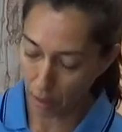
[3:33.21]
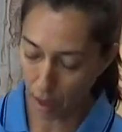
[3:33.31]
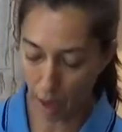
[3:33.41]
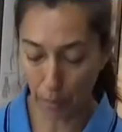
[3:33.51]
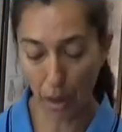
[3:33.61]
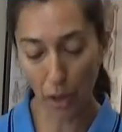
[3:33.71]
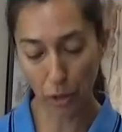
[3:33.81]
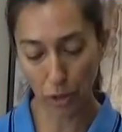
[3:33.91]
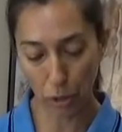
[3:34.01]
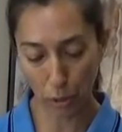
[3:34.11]

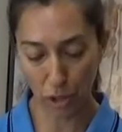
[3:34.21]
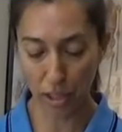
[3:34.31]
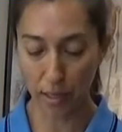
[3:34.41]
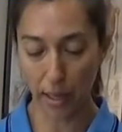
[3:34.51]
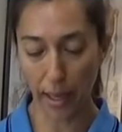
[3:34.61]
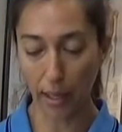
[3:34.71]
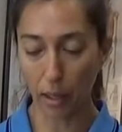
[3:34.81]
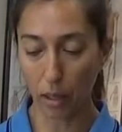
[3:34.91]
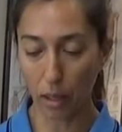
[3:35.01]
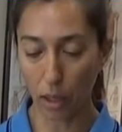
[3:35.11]
Other distortions like
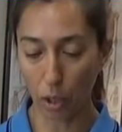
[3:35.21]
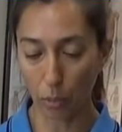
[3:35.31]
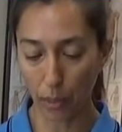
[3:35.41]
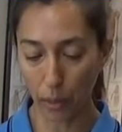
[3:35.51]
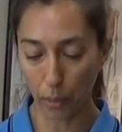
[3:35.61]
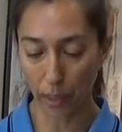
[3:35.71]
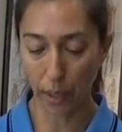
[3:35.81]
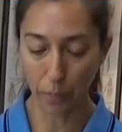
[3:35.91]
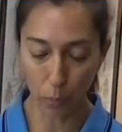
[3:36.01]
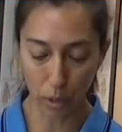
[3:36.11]
an
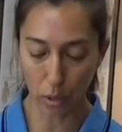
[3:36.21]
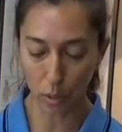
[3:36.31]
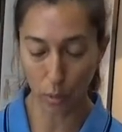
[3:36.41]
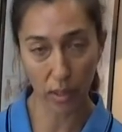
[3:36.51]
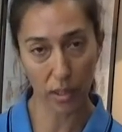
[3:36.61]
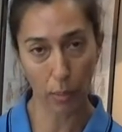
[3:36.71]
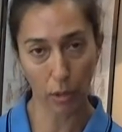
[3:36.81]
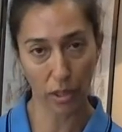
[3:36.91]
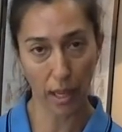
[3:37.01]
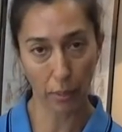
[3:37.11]
obliquity would do a
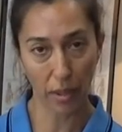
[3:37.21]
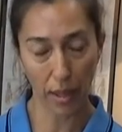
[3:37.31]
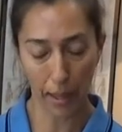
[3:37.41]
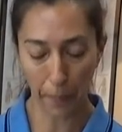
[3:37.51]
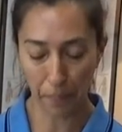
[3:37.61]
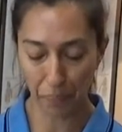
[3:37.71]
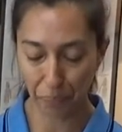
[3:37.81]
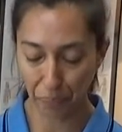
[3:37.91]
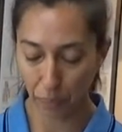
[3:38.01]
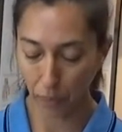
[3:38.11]
similar type thing.
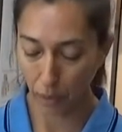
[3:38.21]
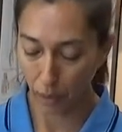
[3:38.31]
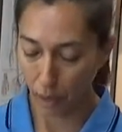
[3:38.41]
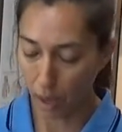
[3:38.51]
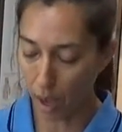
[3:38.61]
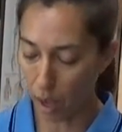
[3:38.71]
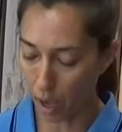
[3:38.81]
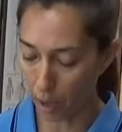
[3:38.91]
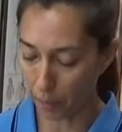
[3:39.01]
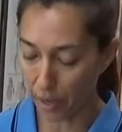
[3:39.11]

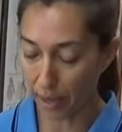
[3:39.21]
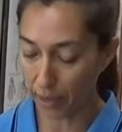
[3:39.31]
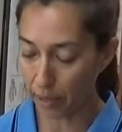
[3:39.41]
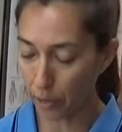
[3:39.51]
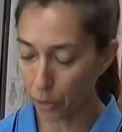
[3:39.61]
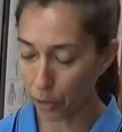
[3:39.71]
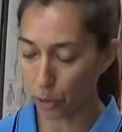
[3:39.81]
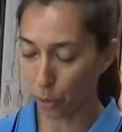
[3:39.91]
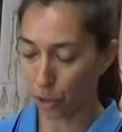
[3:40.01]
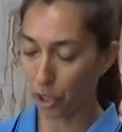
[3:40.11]
And another
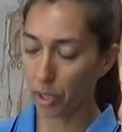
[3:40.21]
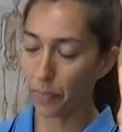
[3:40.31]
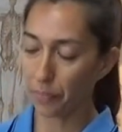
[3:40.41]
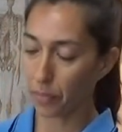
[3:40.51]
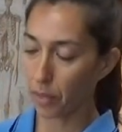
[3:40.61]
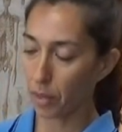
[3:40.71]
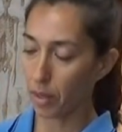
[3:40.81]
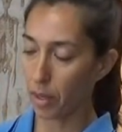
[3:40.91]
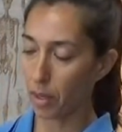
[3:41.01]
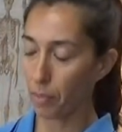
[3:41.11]
distortion,
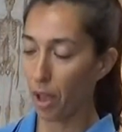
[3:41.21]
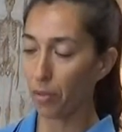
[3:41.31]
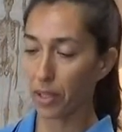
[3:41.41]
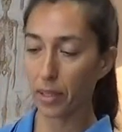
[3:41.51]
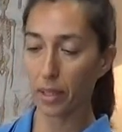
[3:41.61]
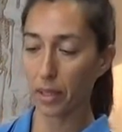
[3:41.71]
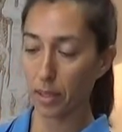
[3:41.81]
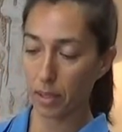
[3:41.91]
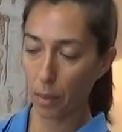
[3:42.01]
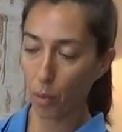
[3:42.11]
the pelvis sits
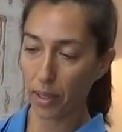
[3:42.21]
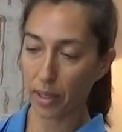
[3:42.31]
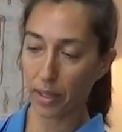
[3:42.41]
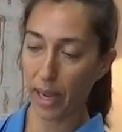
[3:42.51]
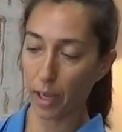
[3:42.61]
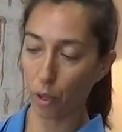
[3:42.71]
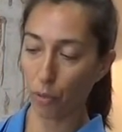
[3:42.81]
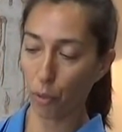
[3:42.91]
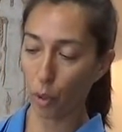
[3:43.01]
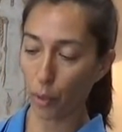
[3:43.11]
somewhat at an angle
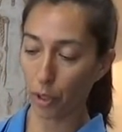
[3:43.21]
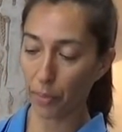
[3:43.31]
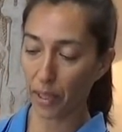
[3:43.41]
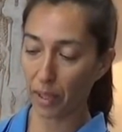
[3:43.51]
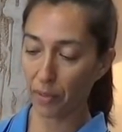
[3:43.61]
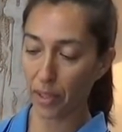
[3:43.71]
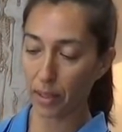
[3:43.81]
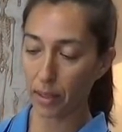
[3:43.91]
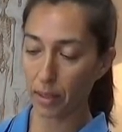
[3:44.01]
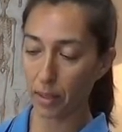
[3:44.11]
forward, but if
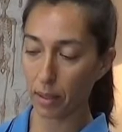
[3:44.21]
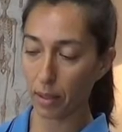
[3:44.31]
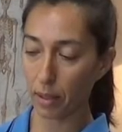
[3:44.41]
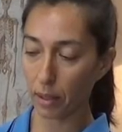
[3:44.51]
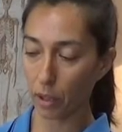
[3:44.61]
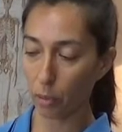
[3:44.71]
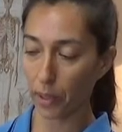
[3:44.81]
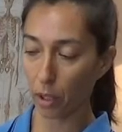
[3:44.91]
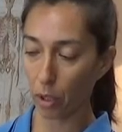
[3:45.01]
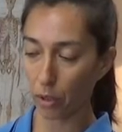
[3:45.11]
it's a little
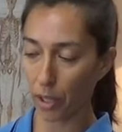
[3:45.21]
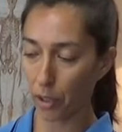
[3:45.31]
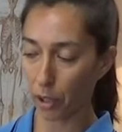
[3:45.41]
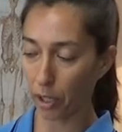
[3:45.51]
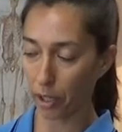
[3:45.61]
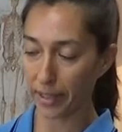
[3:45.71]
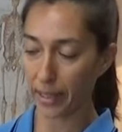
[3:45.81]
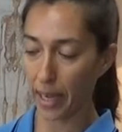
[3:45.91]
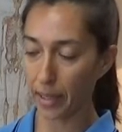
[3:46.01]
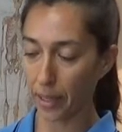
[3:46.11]
bit curled under or
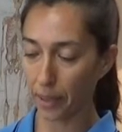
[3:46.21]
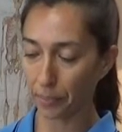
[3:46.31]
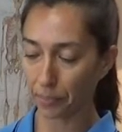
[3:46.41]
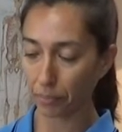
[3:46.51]
extended,